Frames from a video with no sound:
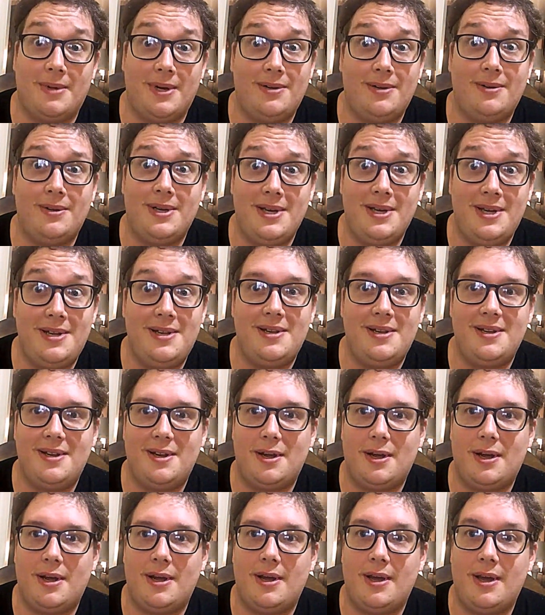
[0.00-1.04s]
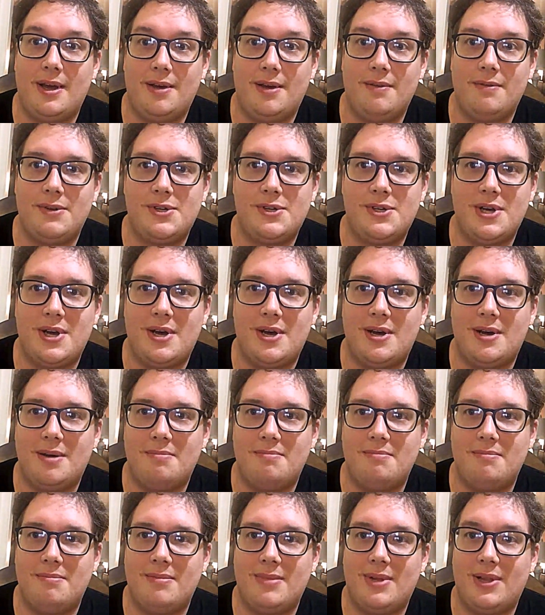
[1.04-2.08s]
Michael Keaton did a heck of a
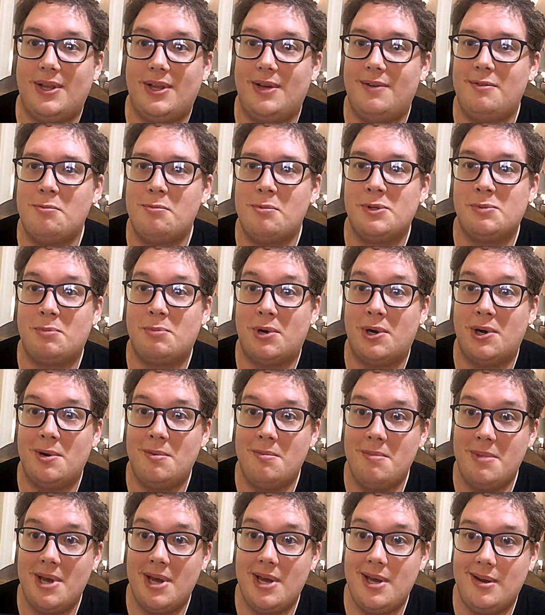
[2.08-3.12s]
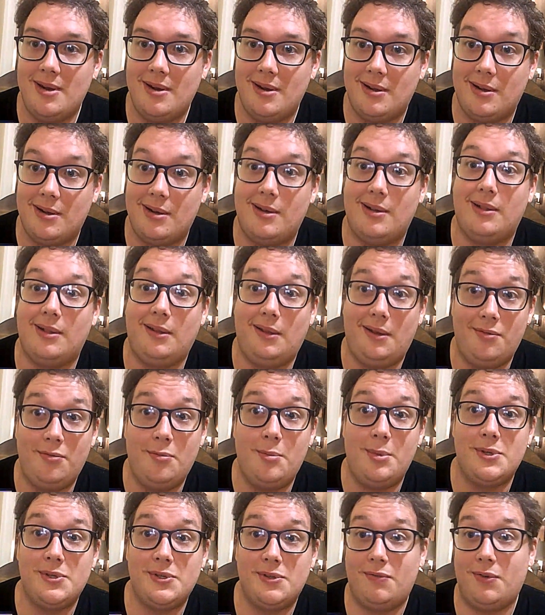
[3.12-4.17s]
job. I loved him as Birdman. I
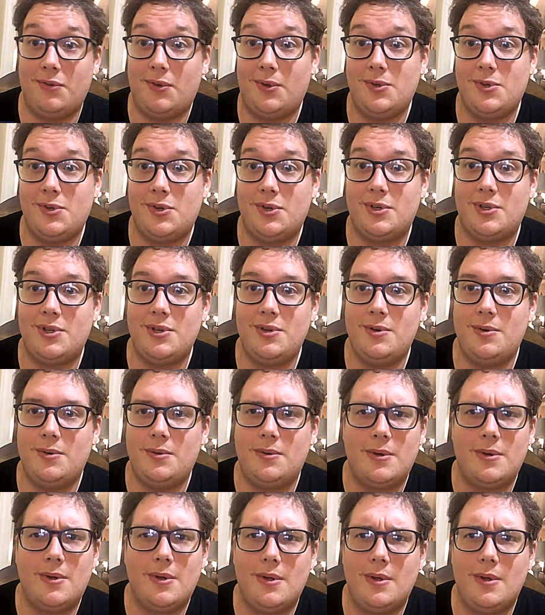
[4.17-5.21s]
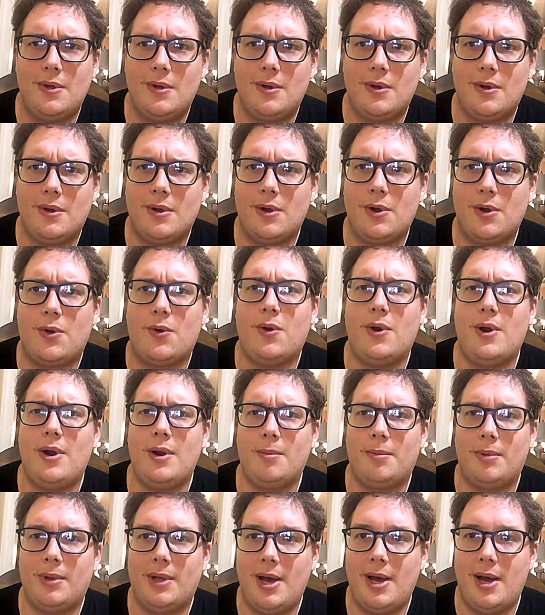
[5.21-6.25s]
love him as the Vulture, too.
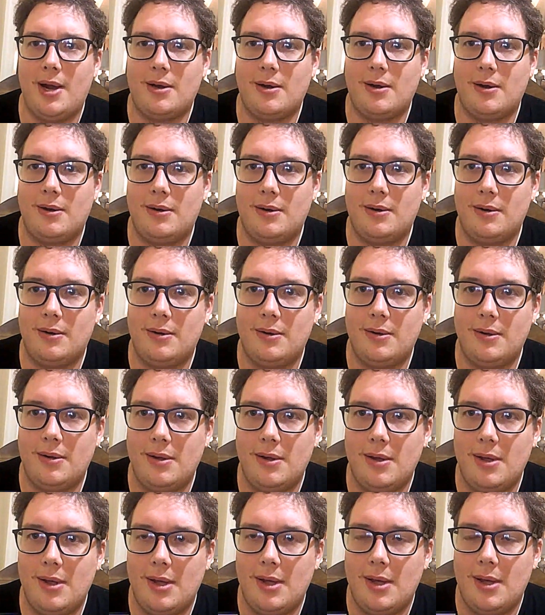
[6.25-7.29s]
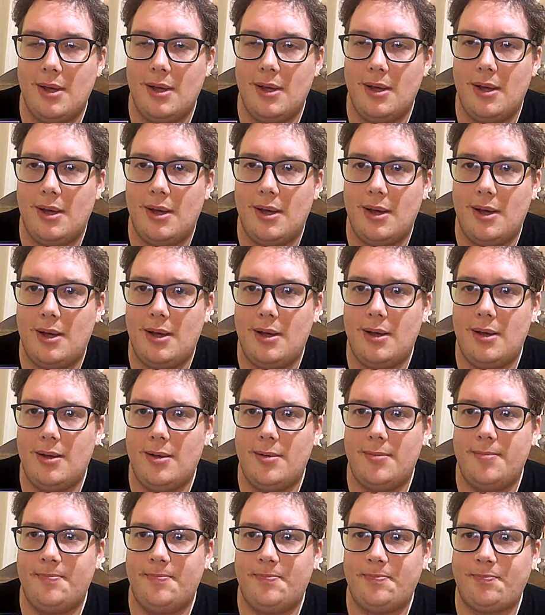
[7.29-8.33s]
Incredible actor.
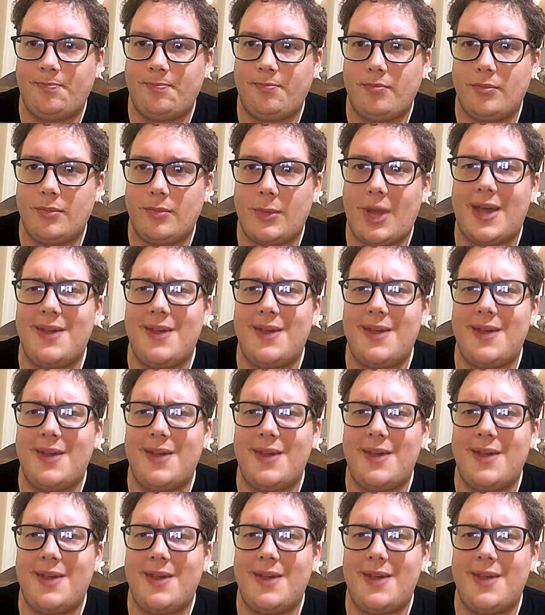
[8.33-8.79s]
And